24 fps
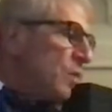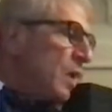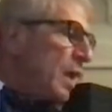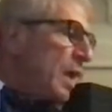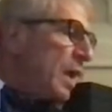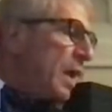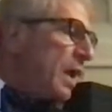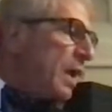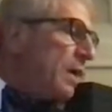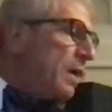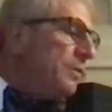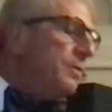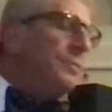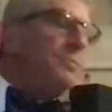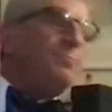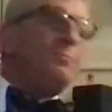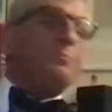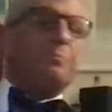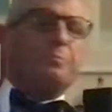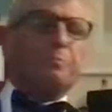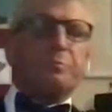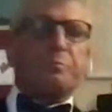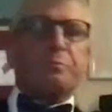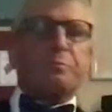And
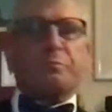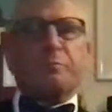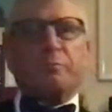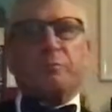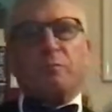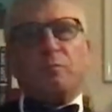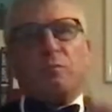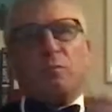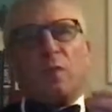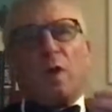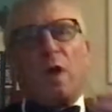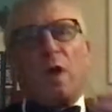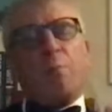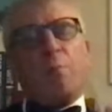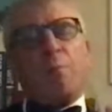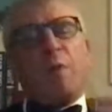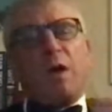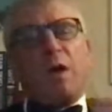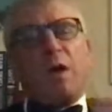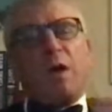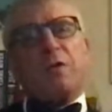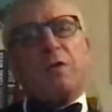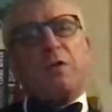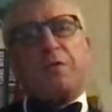
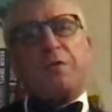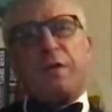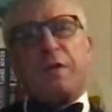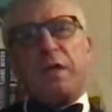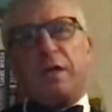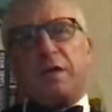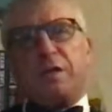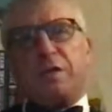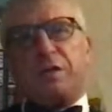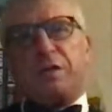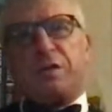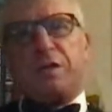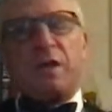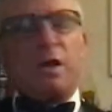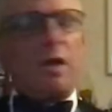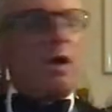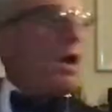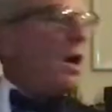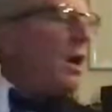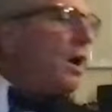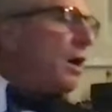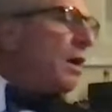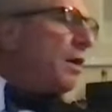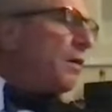among the things
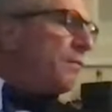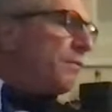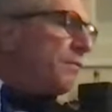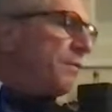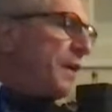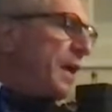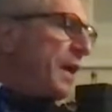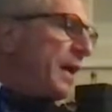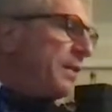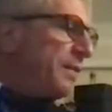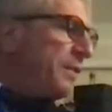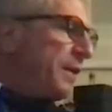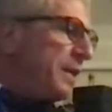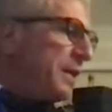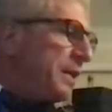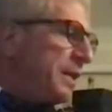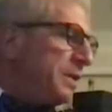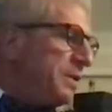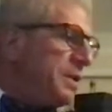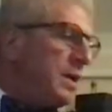that he